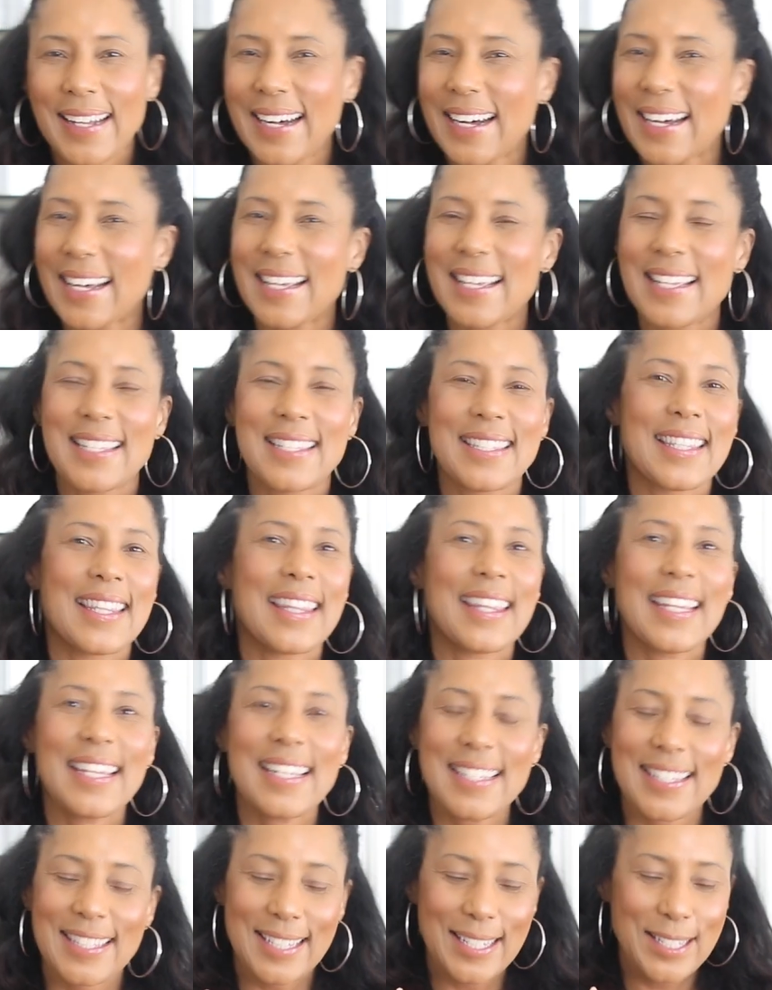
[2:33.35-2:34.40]
Guys,
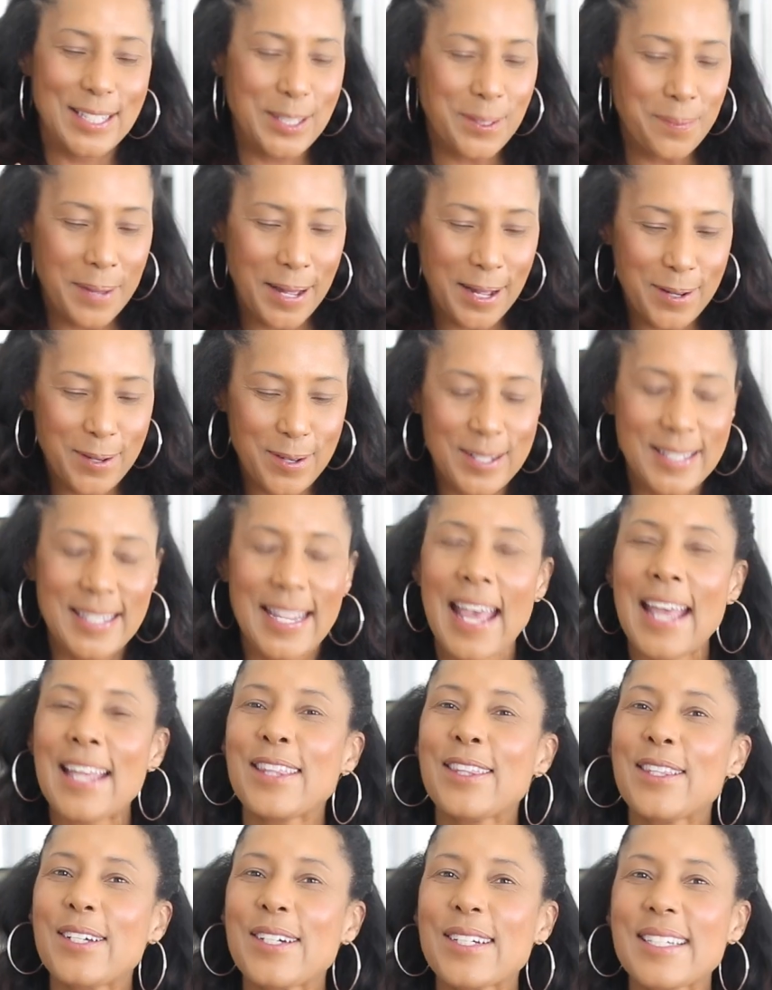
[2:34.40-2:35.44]
this smells
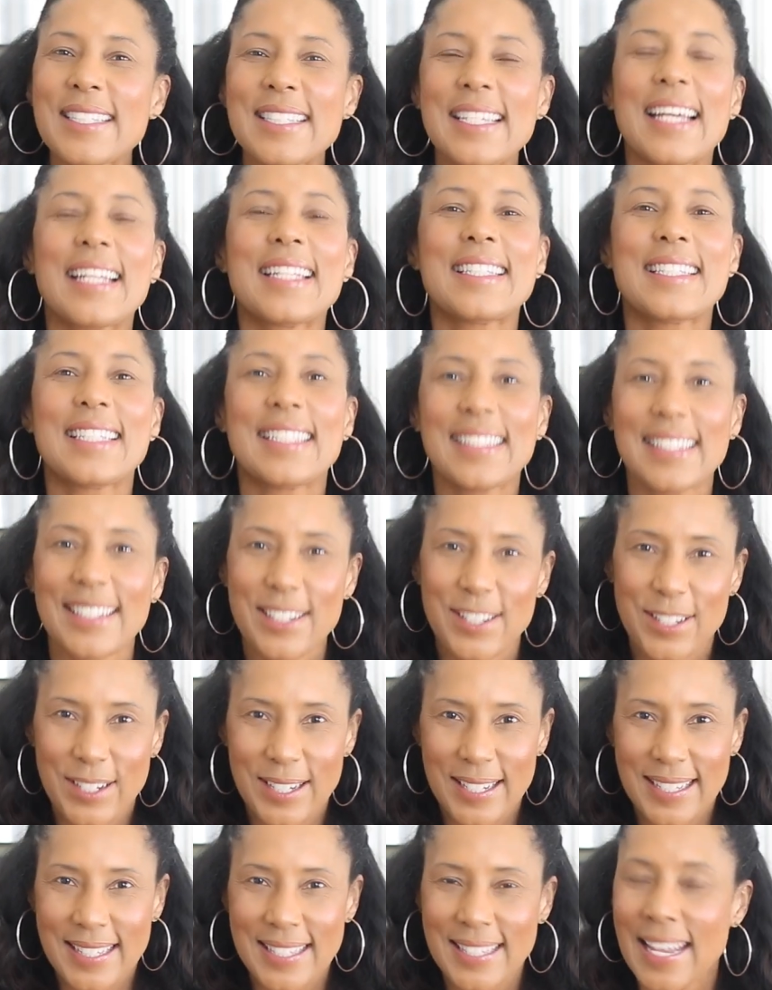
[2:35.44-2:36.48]
and looks
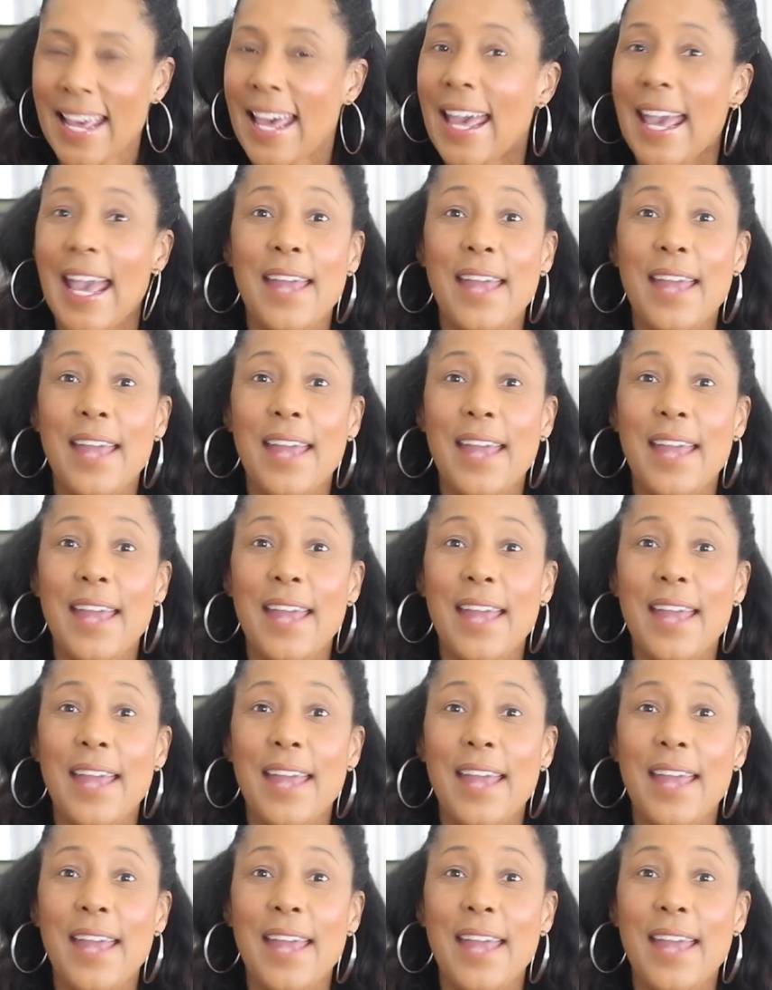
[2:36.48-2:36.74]
delicious,